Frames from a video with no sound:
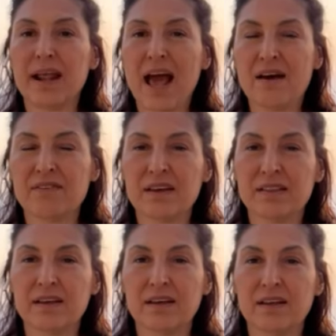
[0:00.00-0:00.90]
by
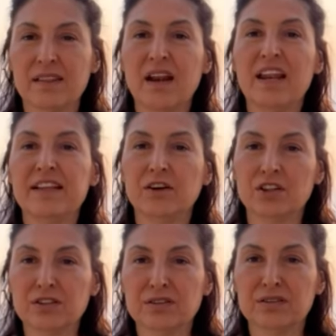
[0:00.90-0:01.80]
having the the lid
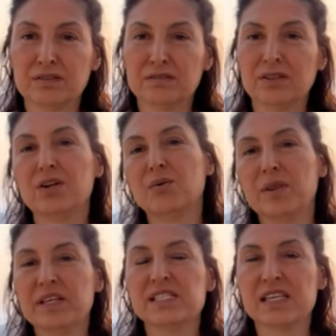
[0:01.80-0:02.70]
on, you know,
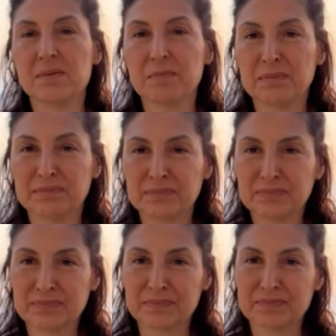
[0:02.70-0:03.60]
with okay. the mm-hmm.
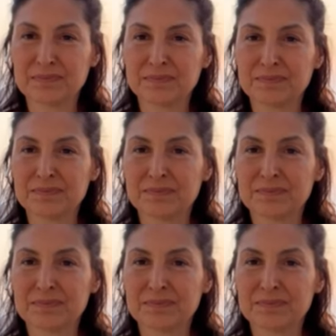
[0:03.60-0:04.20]
steam.